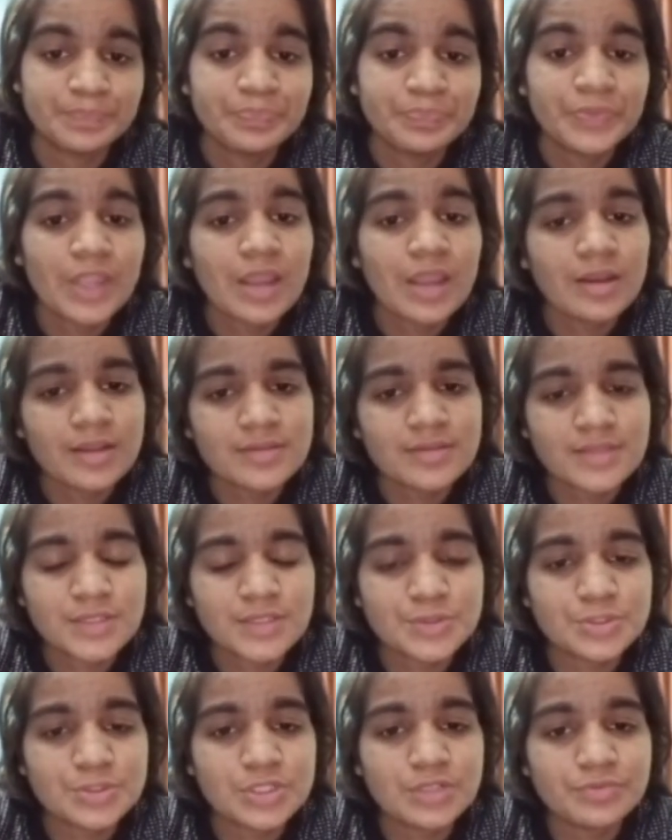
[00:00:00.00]
are
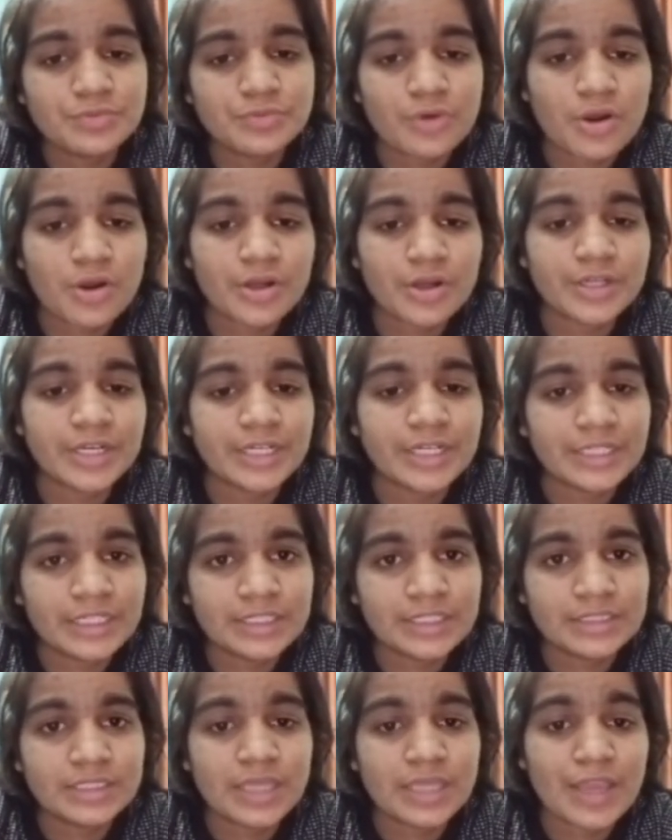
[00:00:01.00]
essential for
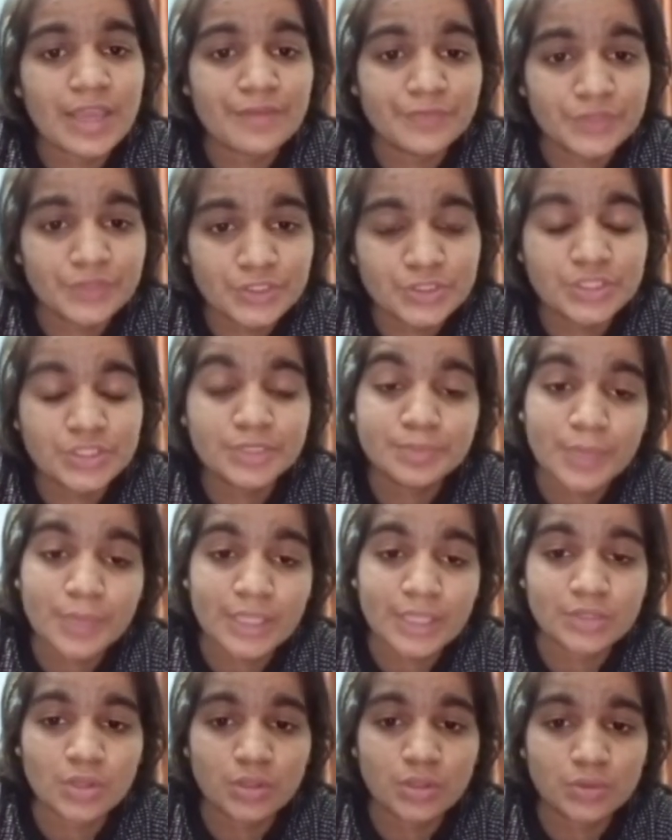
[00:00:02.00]
writing the efficient
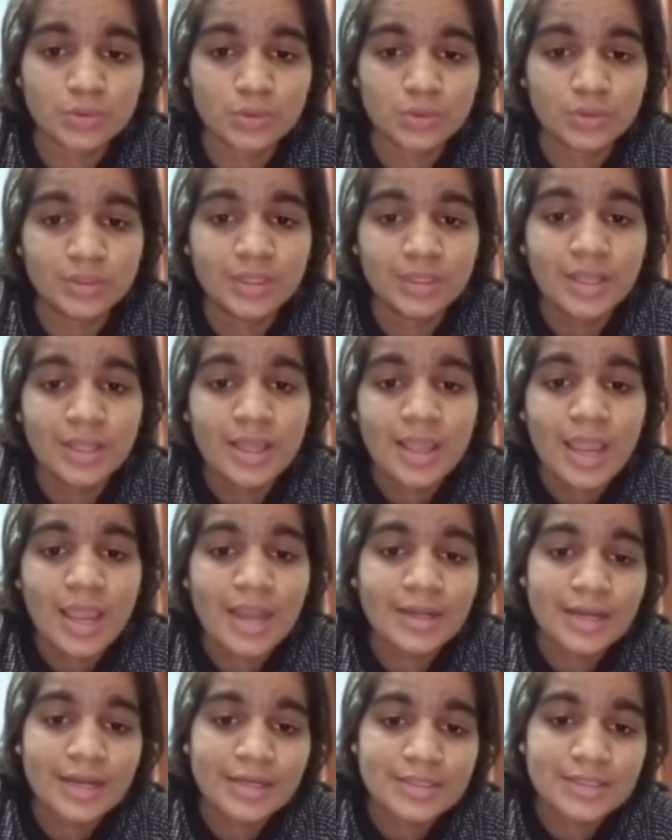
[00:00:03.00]
Python code
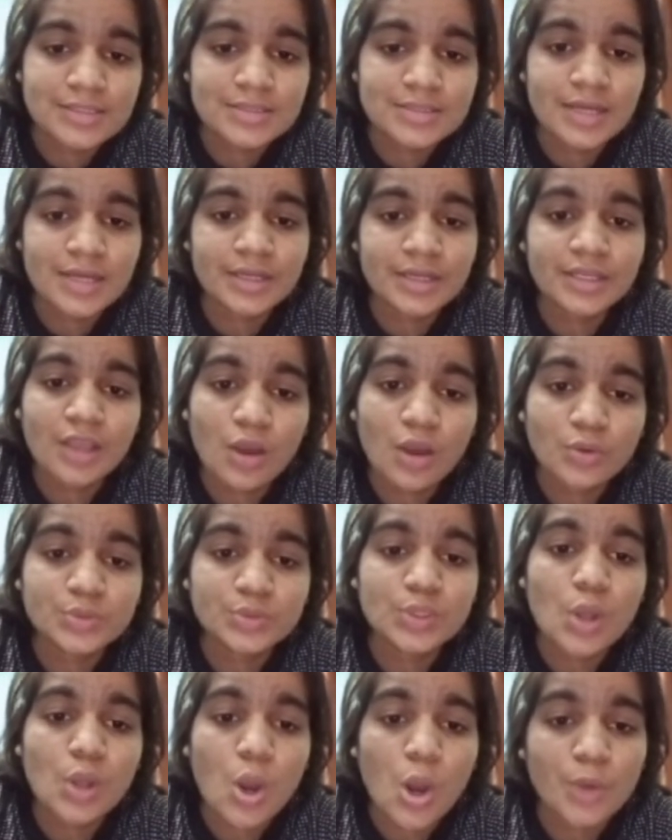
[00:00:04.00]
and understanding how
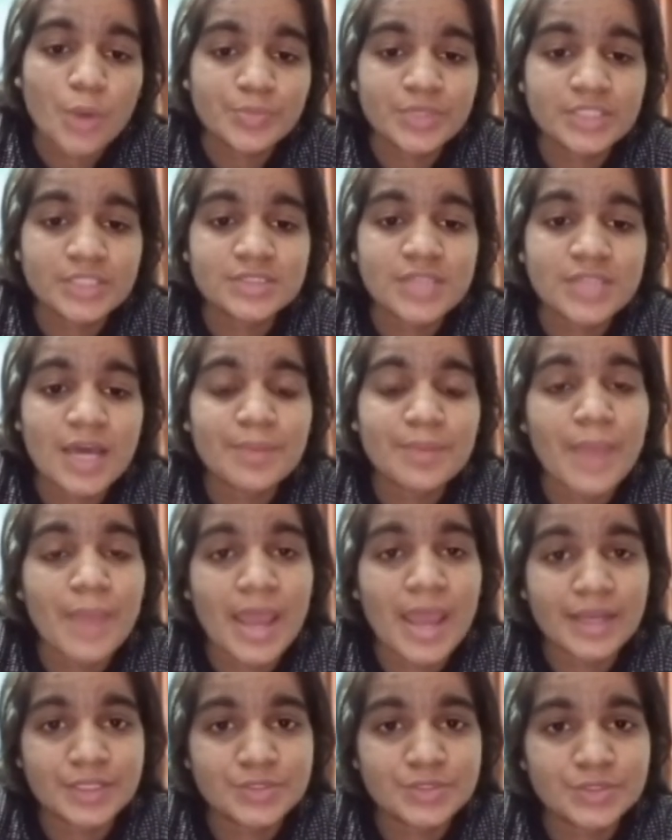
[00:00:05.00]
the objects are
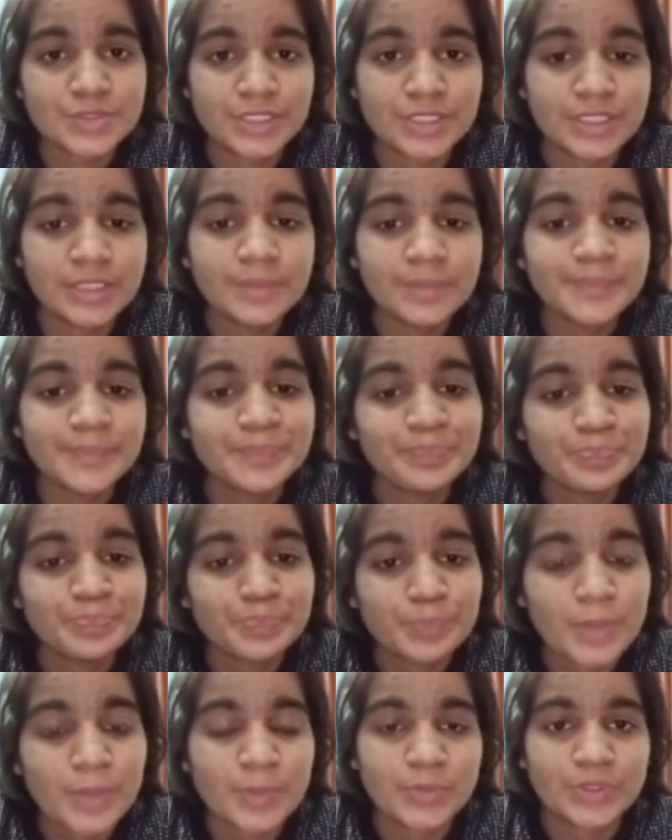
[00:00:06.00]
managed in a
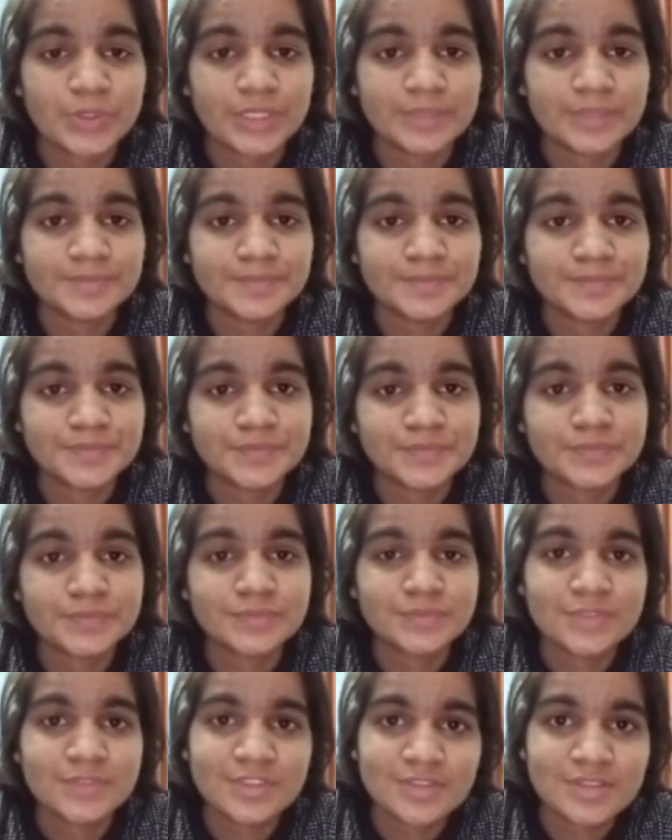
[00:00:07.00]
memory.
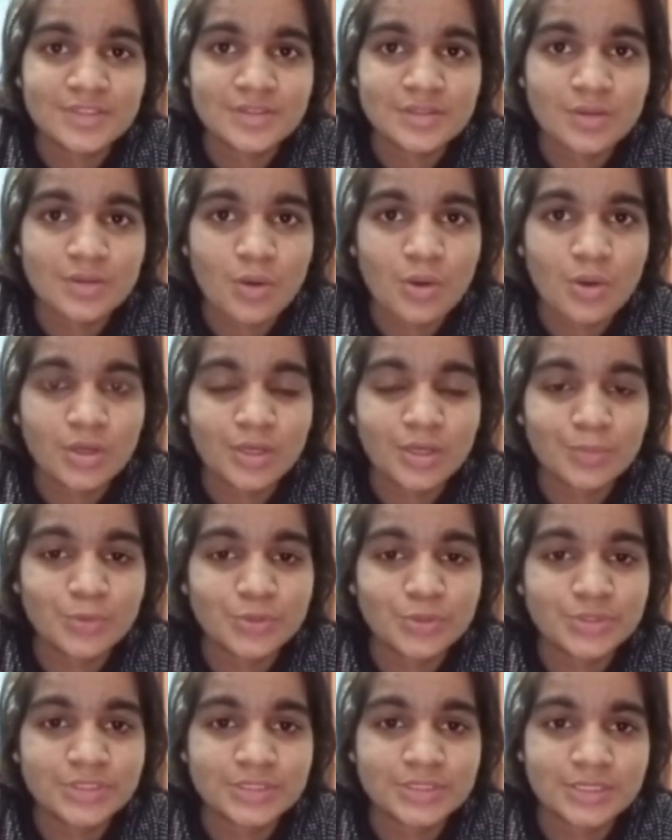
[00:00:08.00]
This is all
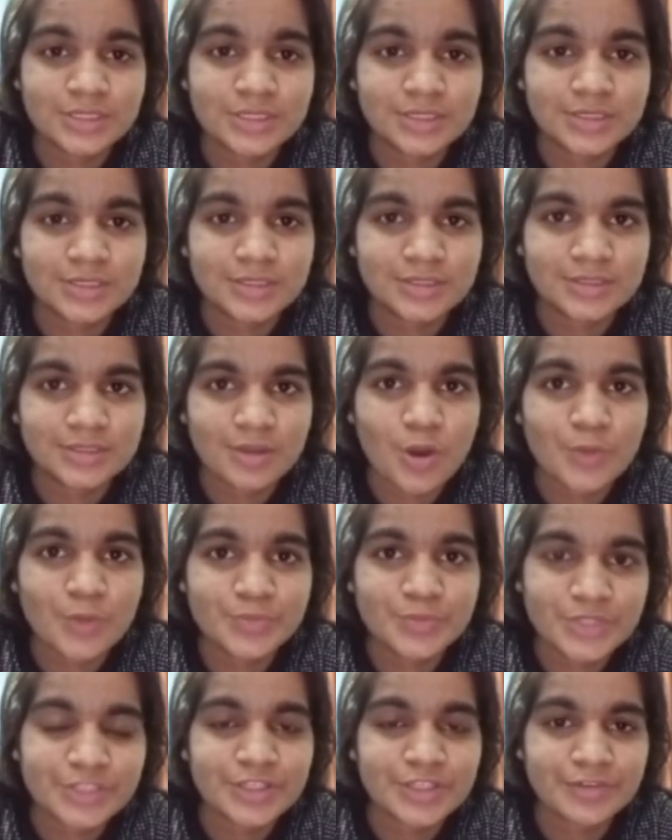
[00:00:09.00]
about
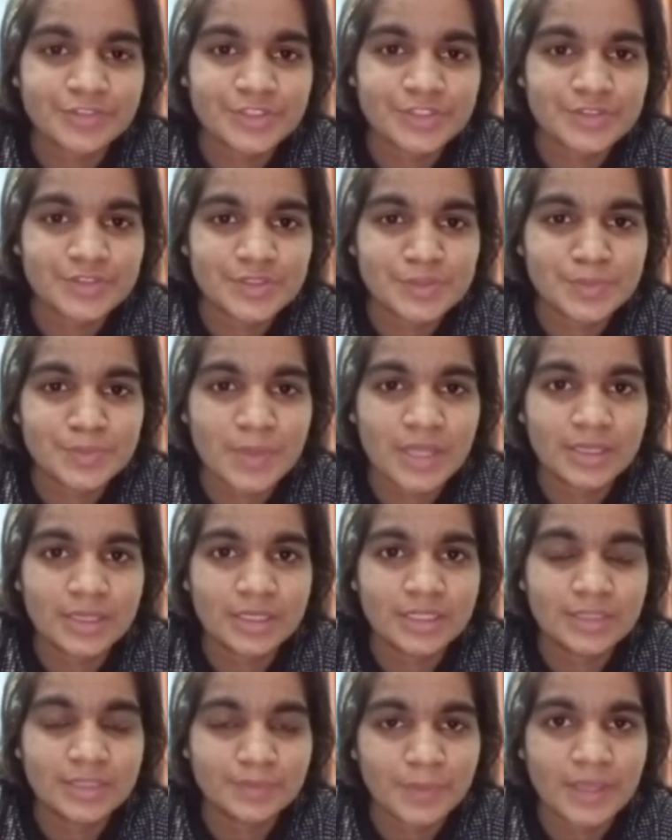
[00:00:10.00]
object references
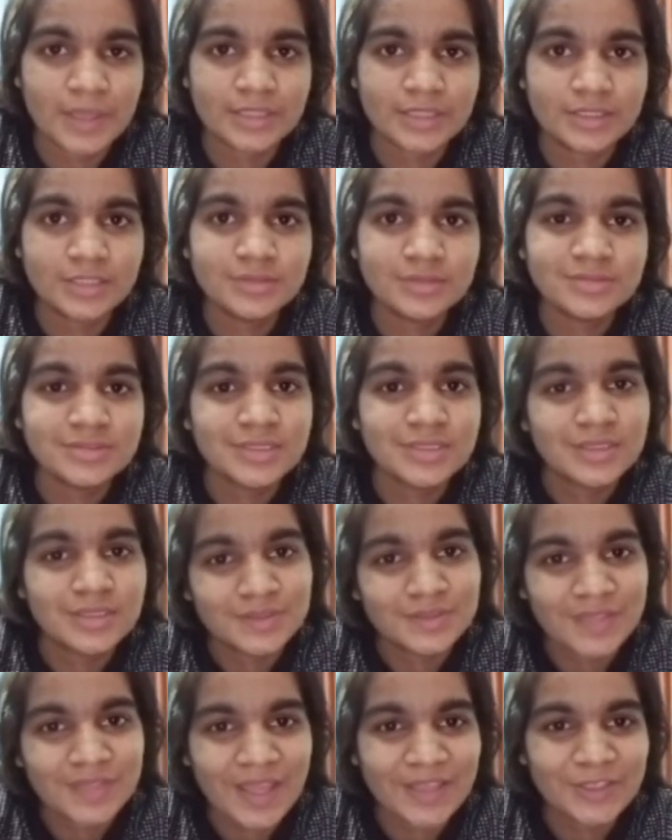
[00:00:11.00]
in Python.
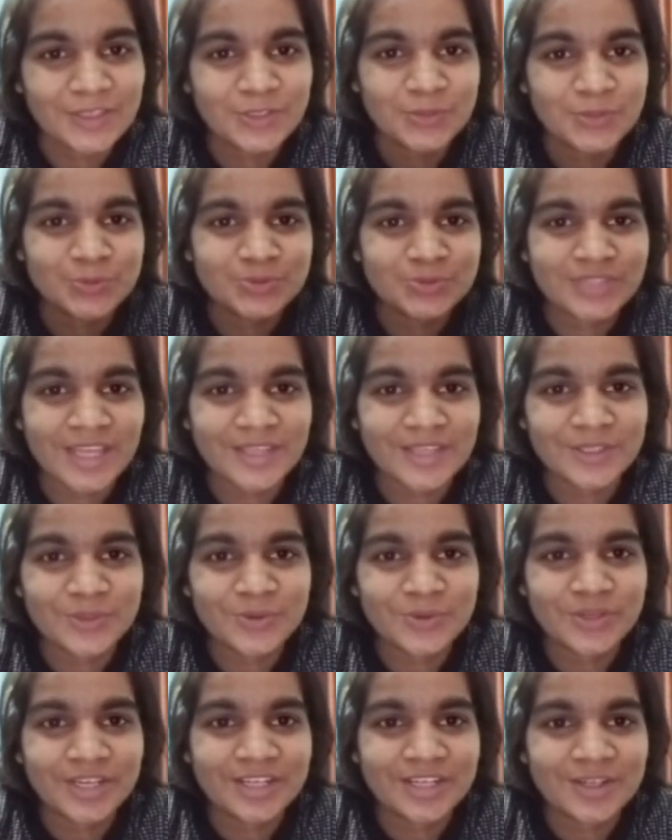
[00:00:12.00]
Thank you,
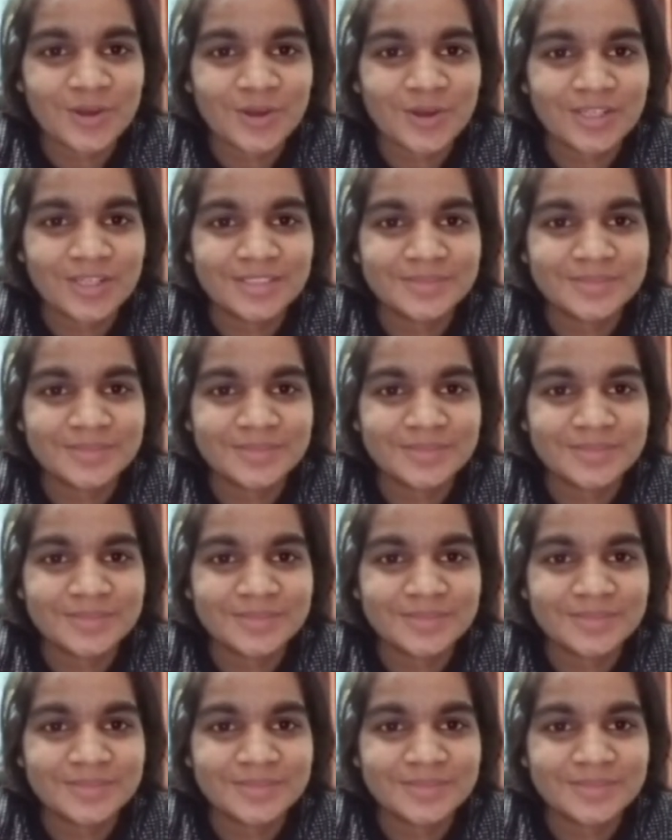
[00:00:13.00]
one and all.